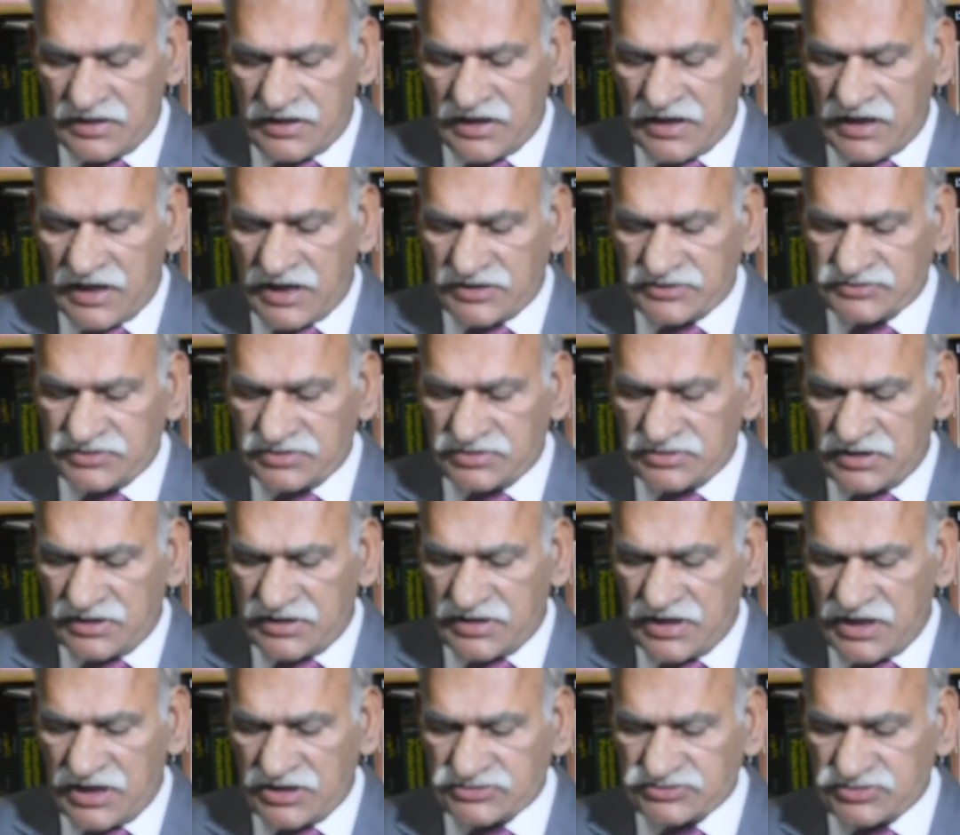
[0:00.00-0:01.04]
as in the
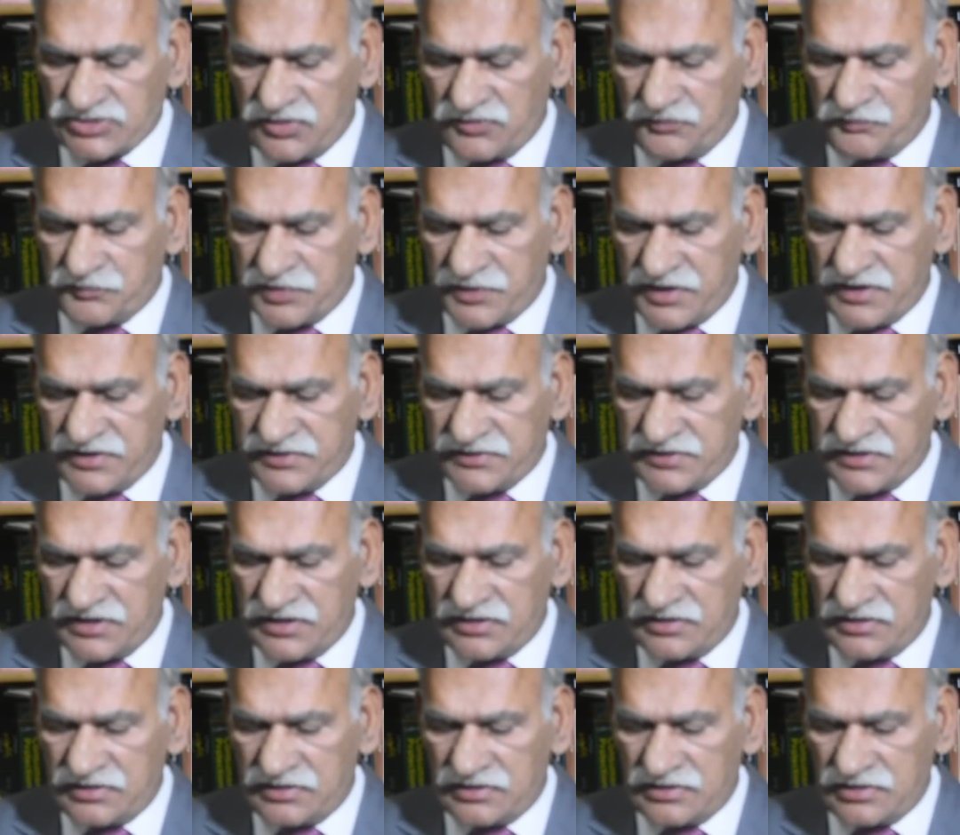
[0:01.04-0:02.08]
case of
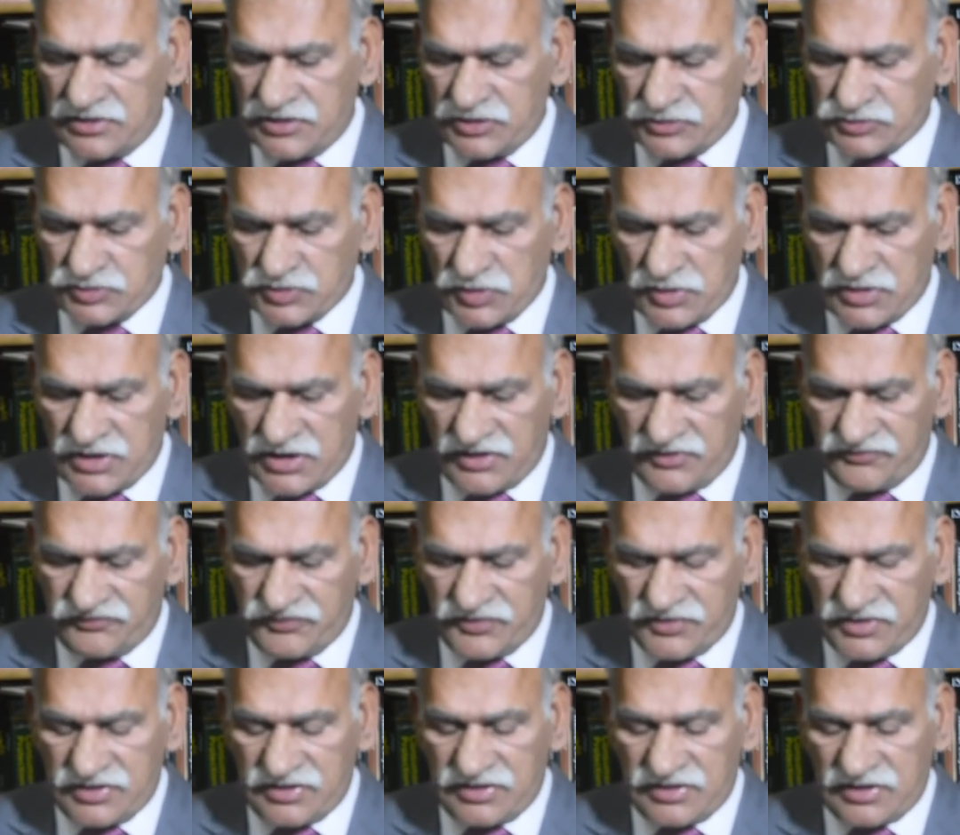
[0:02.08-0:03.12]
printing,
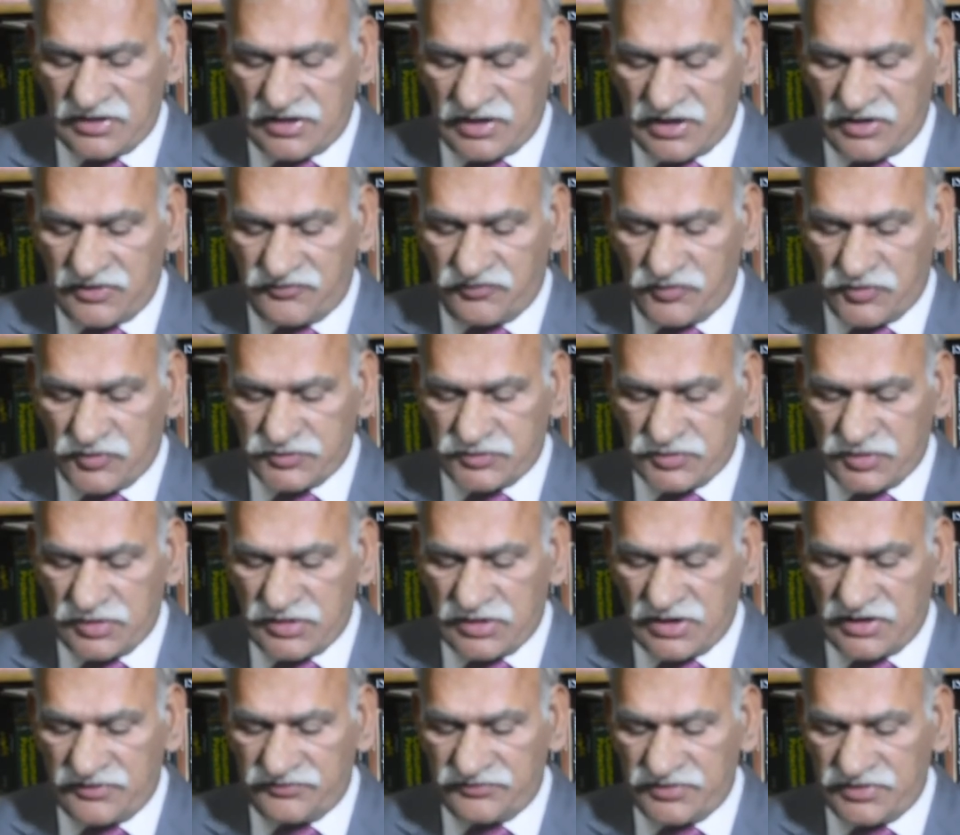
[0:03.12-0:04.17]
lithography or
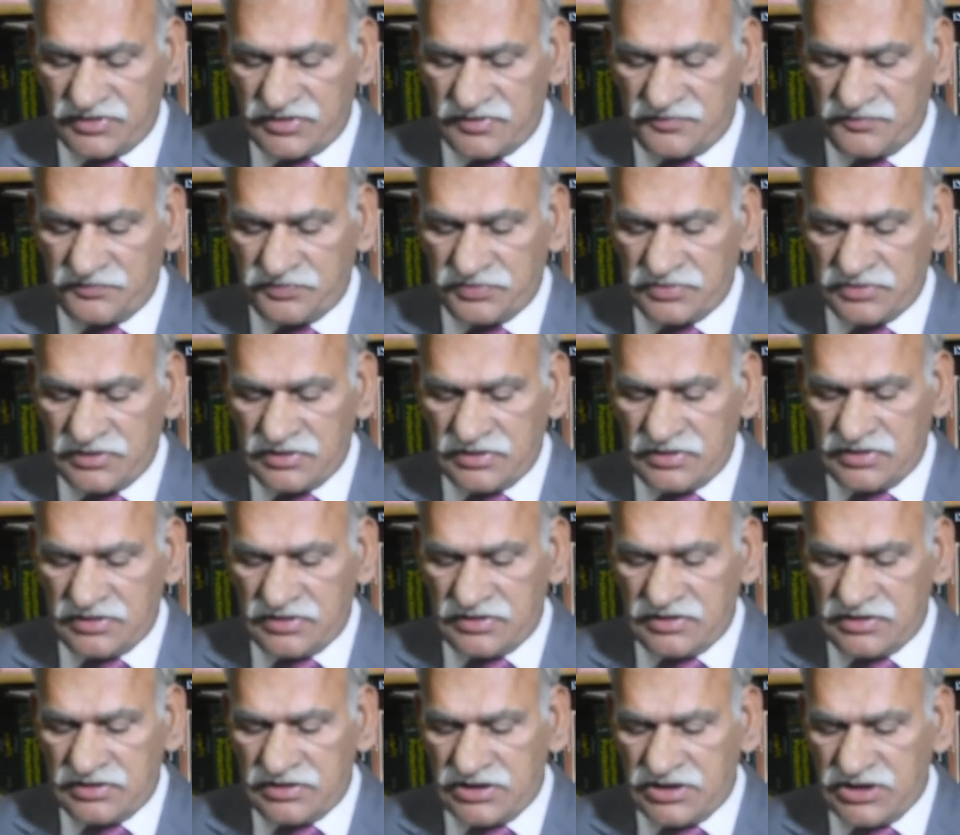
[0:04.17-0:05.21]
photography,
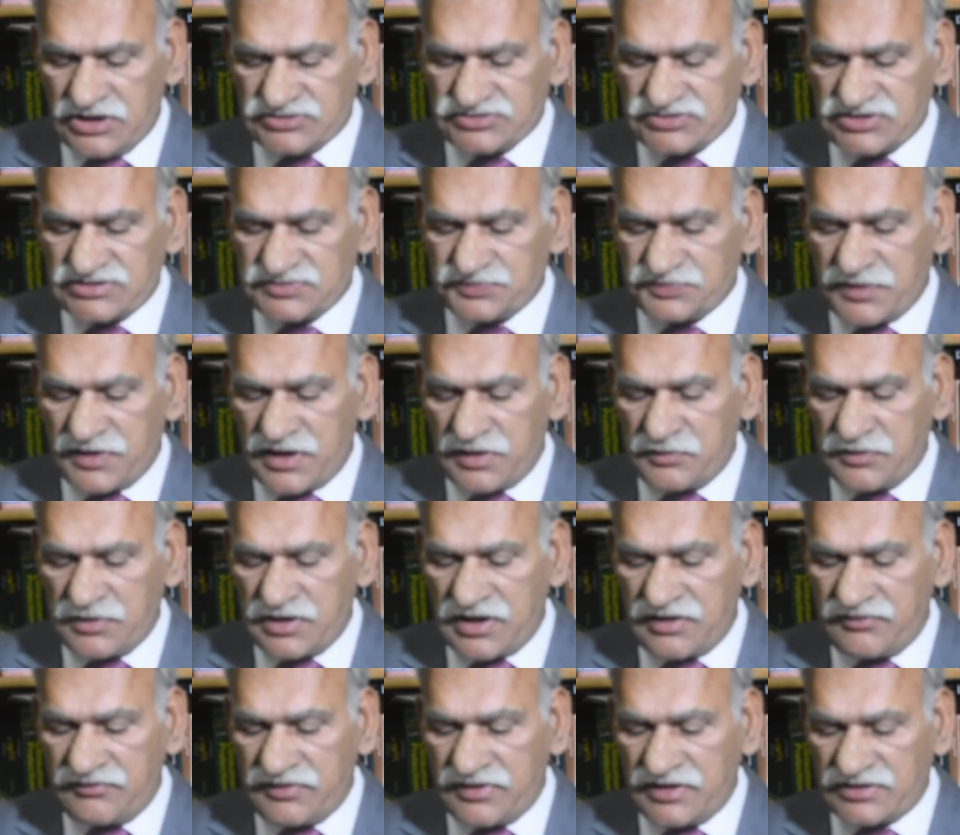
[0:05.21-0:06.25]
each is
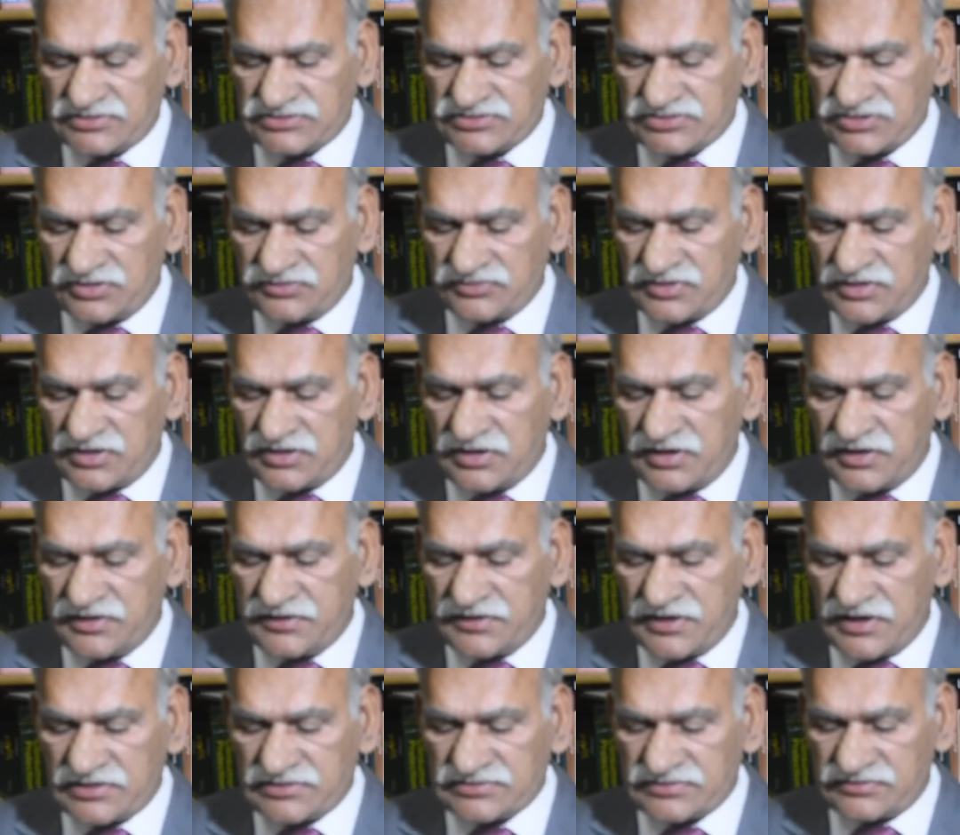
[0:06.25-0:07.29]
primary evidence of the
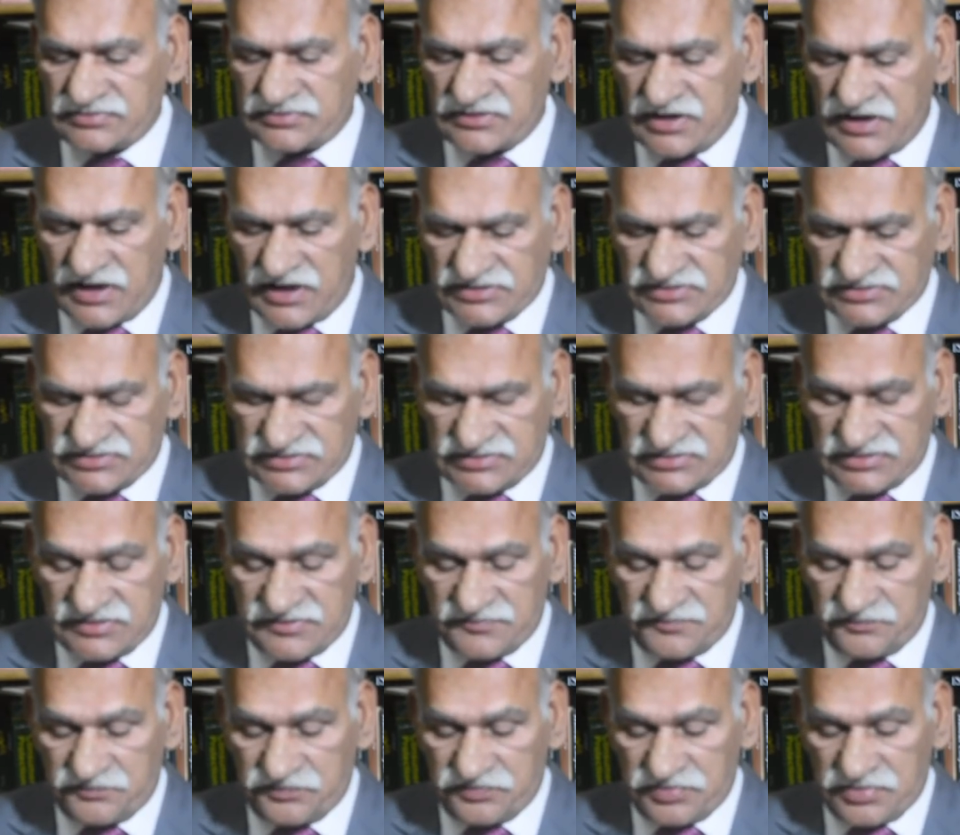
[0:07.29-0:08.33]
contents of the rest.
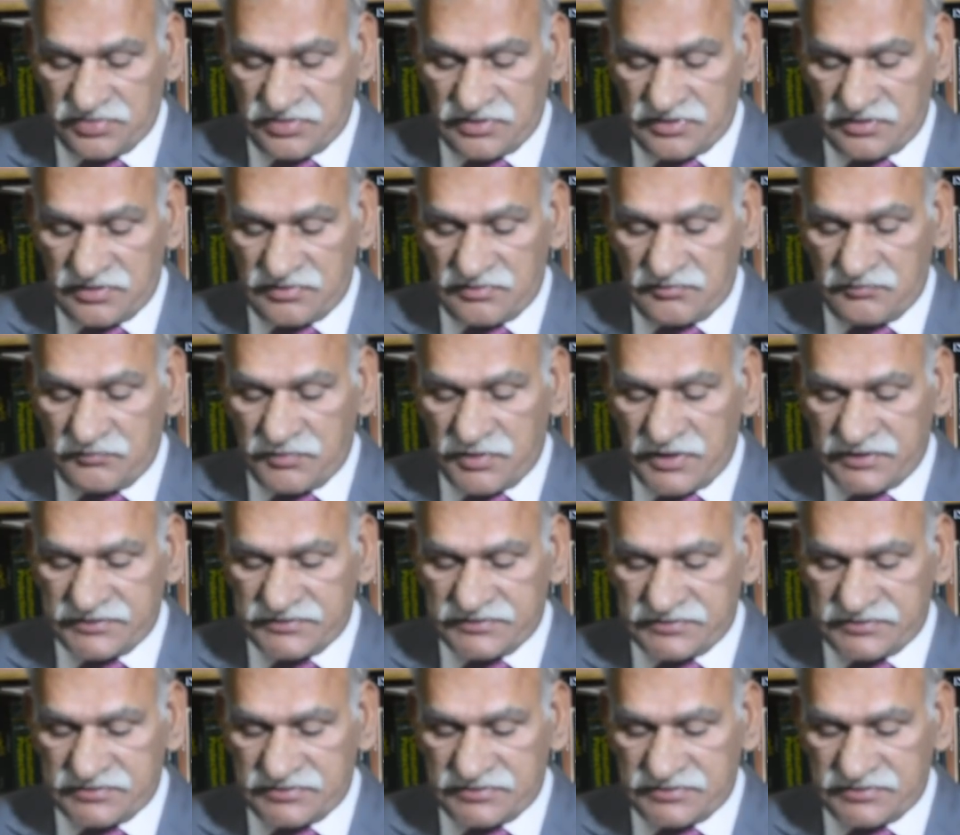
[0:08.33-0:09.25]
But